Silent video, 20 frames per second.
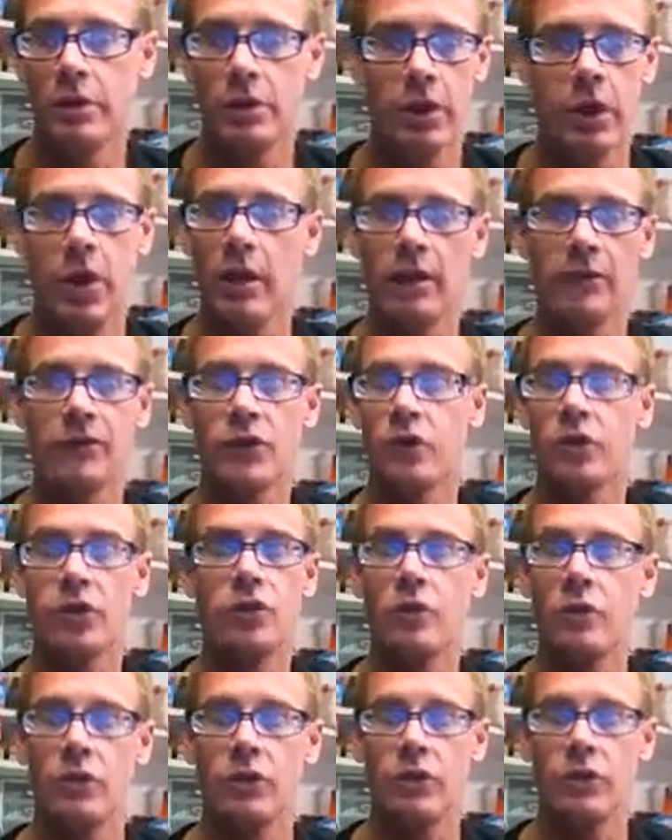They're not after
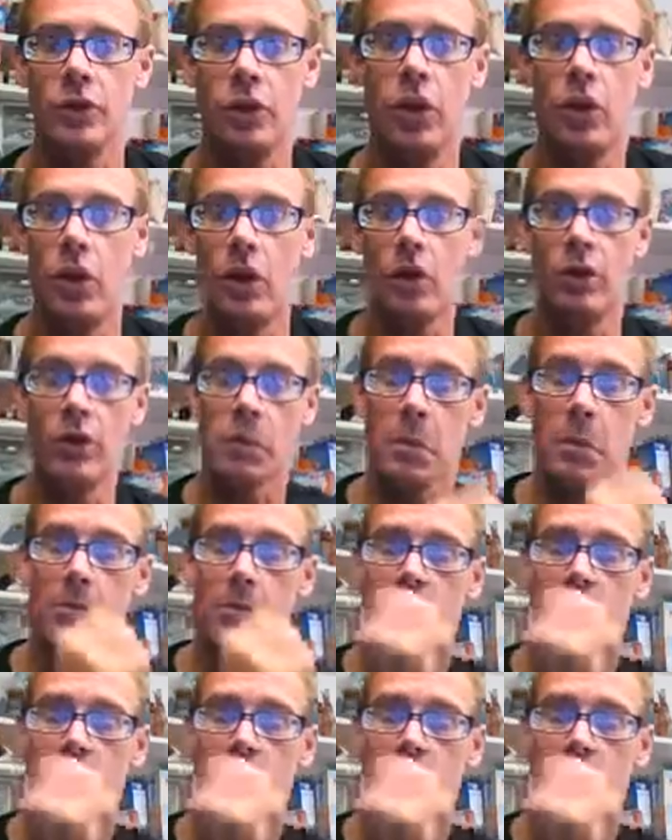truth at all.